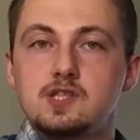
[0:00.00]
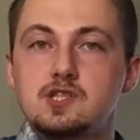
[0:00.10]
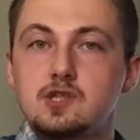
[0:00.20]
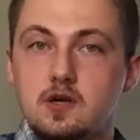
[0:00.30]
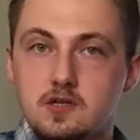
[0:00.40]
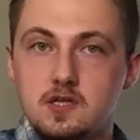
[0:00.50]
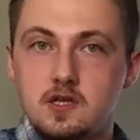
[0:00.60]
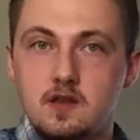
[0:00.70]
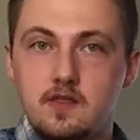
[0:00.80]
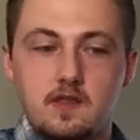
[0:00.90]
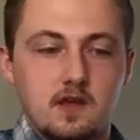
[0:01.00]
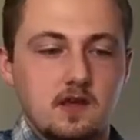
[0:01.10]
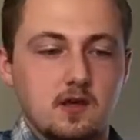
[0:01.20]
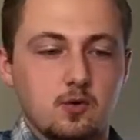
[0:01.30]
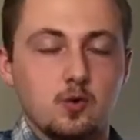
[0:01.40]
start
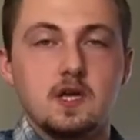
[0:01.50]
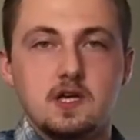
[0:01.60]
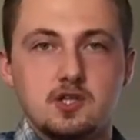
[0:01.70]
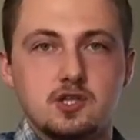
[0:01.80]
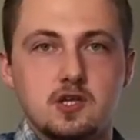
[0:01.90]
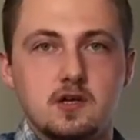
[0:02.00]
the rehitch